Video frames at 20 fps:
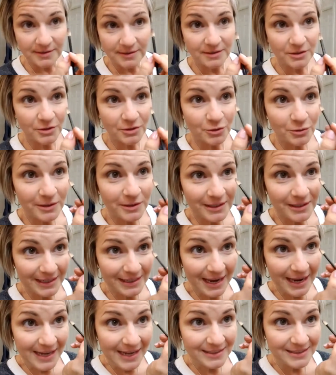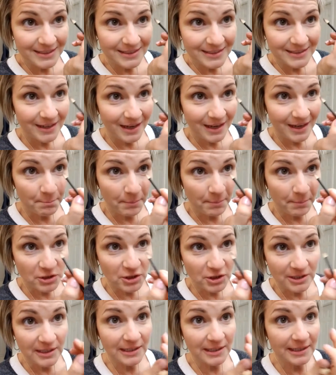do little dots, a bunch of
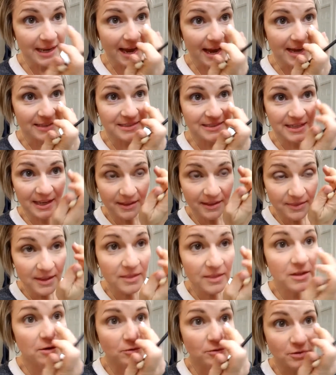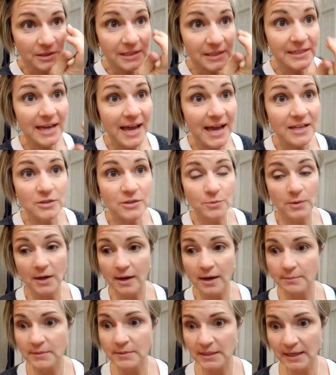little dots, and then those little dots will come
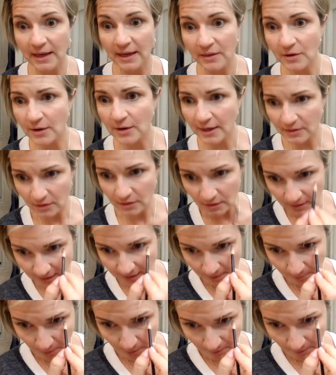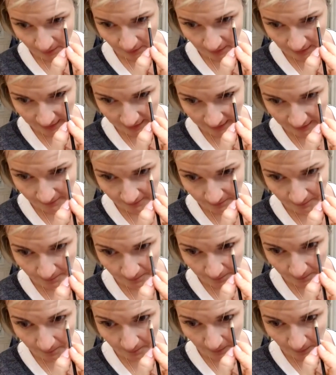together and look like a perfect line,
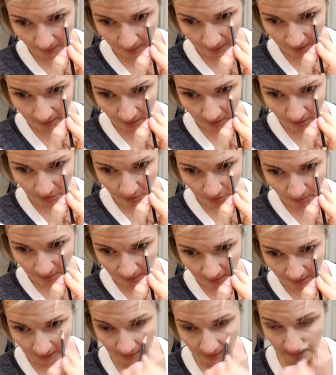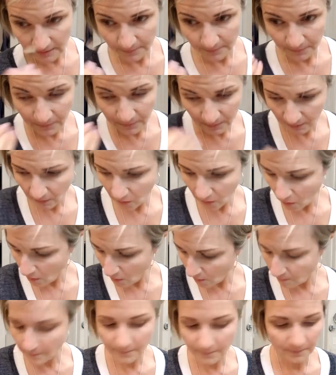and it looks really nice. Oh,
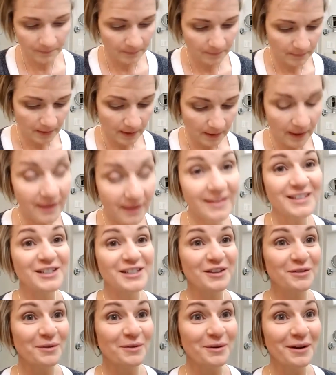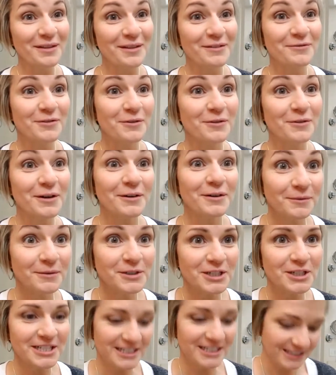unless you throw it on the floor, which I
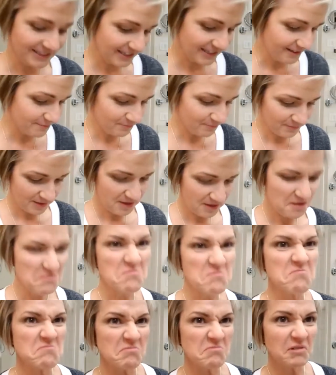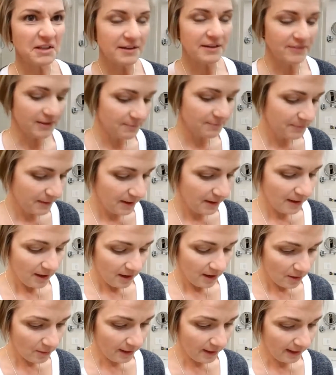just did. Leave it.
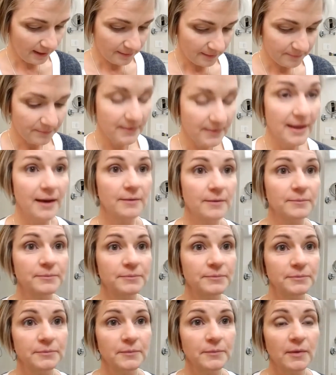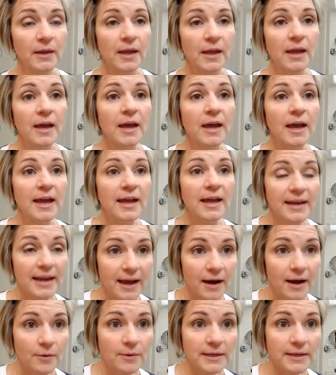Okay, now
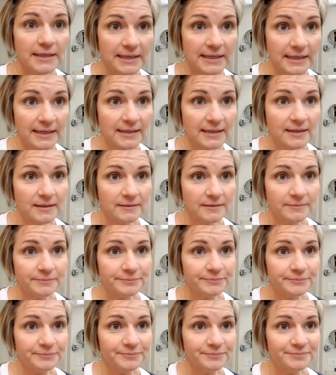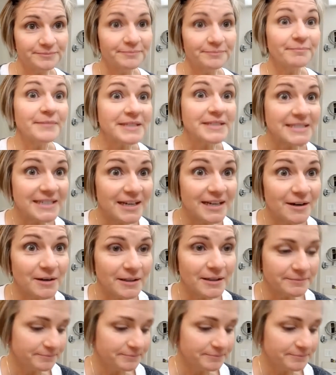we need mascara,